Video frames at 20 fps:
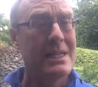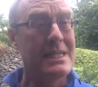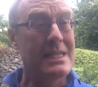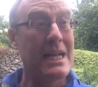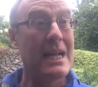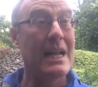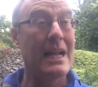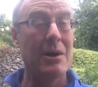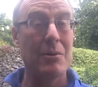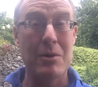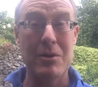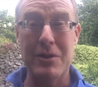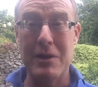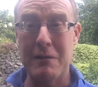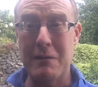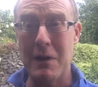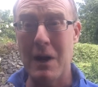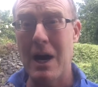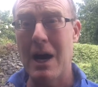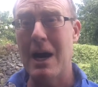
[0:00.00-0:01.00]
dealing with
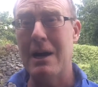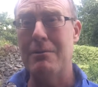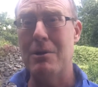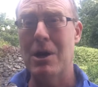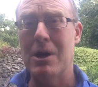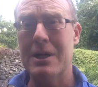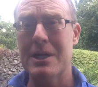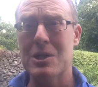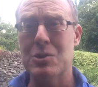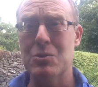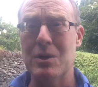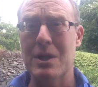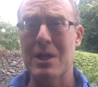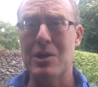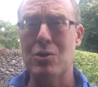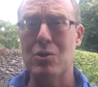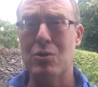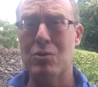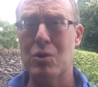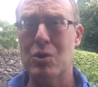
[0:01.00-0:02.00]
different hierarchies
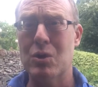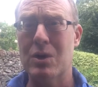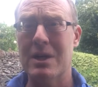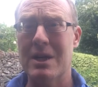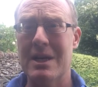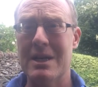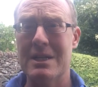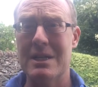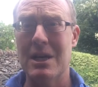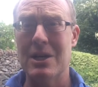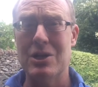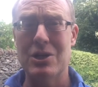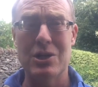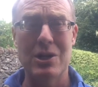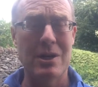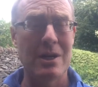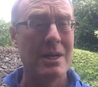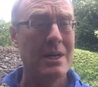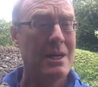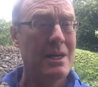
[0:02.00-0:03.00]
within your
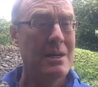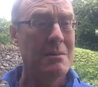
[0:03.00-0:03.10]
organization,